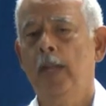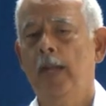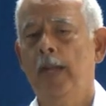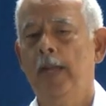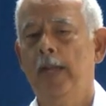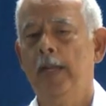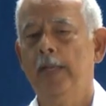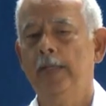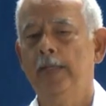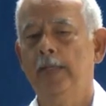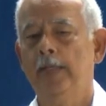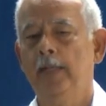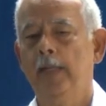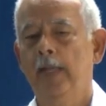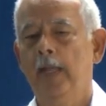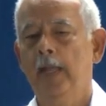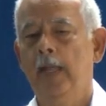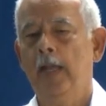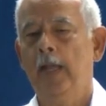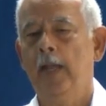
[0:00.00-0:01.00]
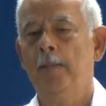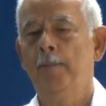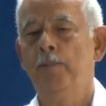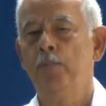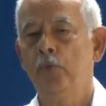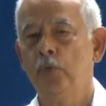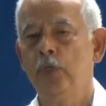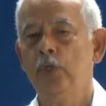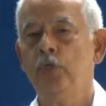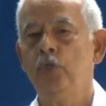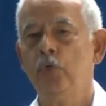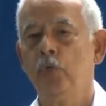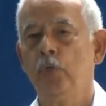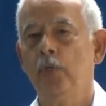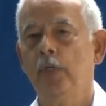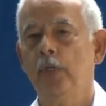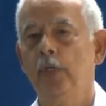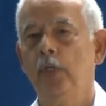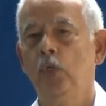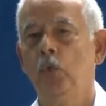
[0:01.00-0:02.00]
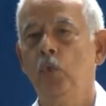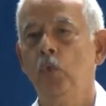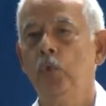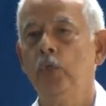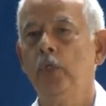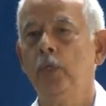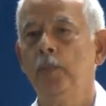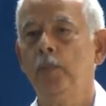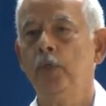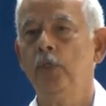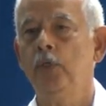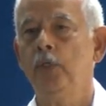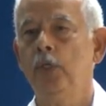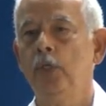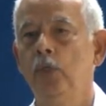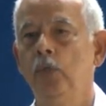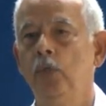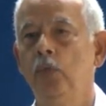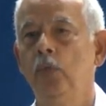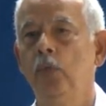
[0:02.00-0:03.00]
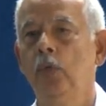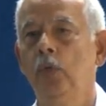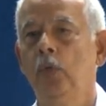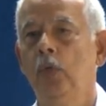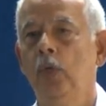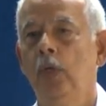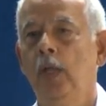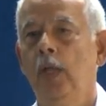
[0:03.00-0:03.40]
and I'm pretty sure that the OWTU